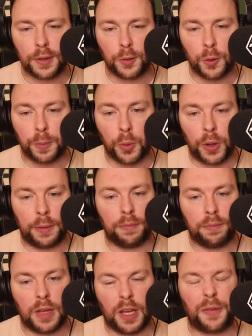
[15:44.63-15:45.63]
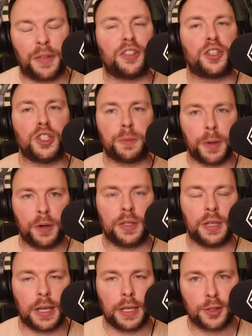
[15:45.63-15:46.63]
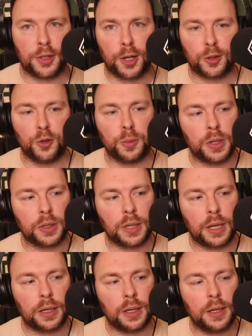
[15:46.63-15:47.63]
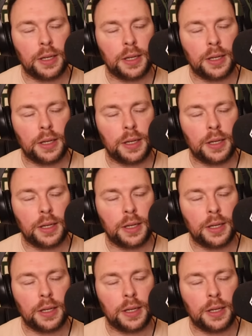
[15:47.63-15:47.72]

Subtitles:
Good point. I don't think it's a conspiracy against Arsenal, per se.